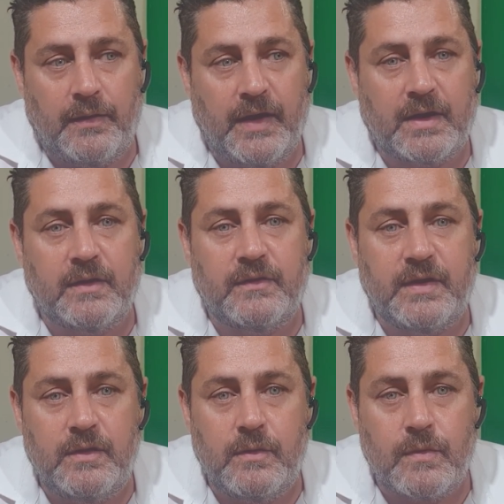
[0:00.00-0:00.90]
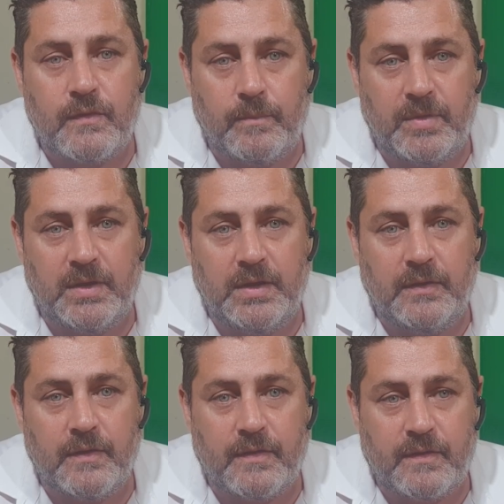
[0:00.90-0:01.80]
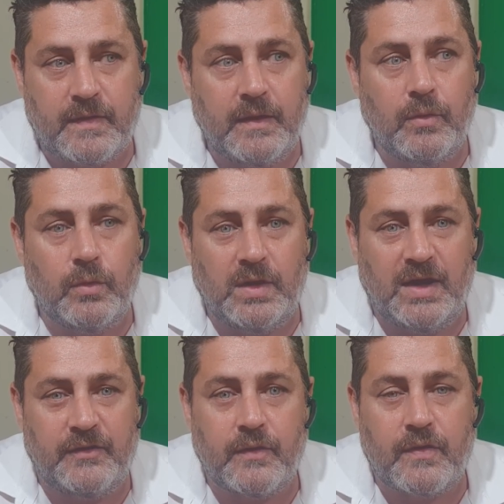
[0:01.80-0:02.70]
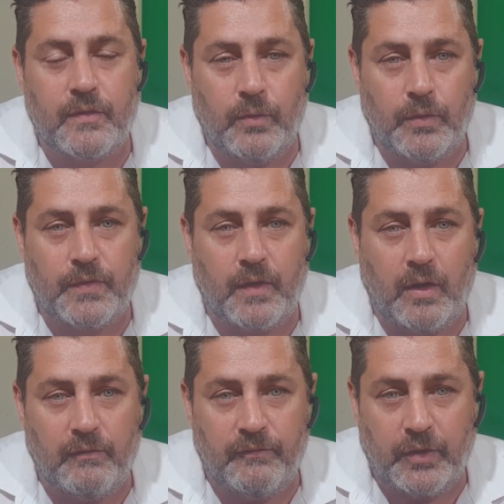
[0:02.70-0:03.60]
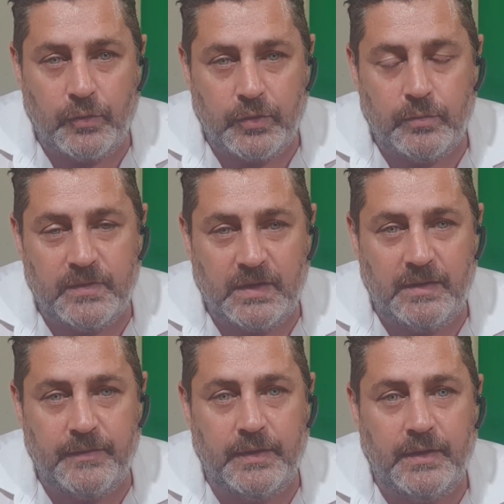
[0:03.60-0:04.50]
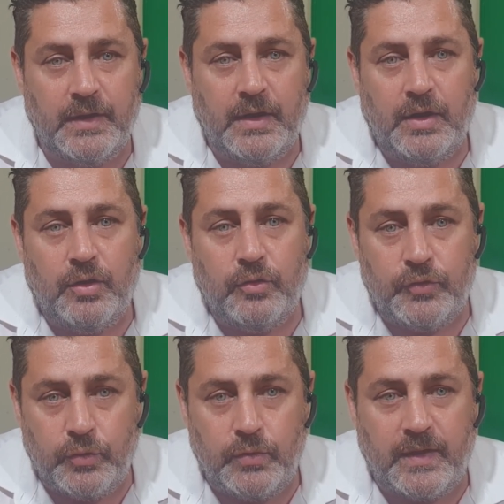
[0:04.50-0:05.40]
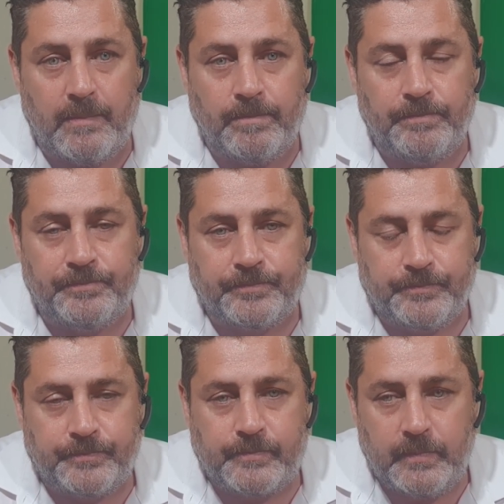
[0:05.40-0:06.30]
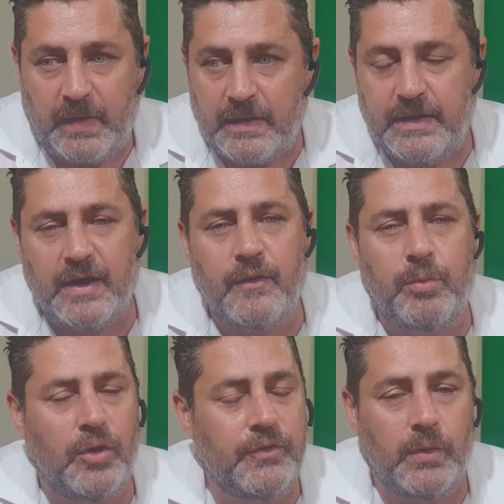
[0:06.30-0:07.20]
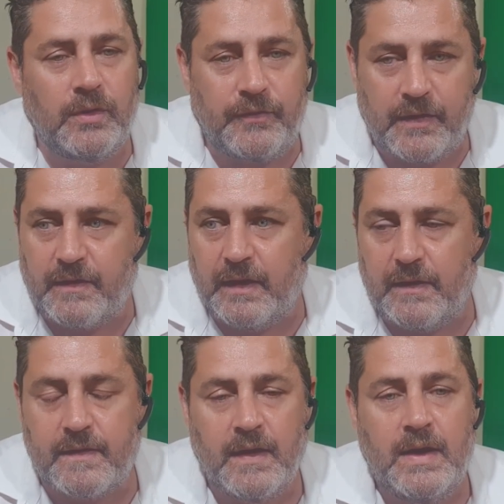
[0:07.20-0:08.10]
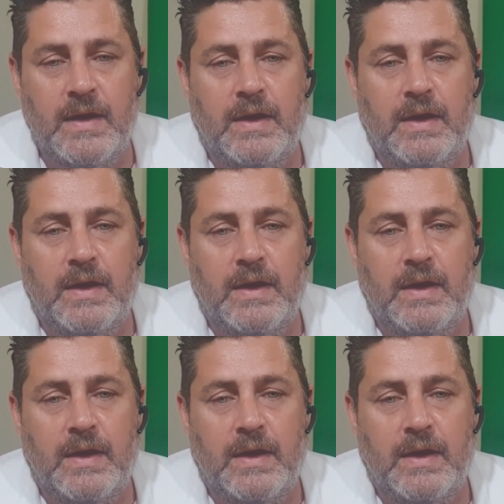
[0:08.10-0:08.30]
that continues to be the single largest source of volume delivered to them. Now, the point to all of this is,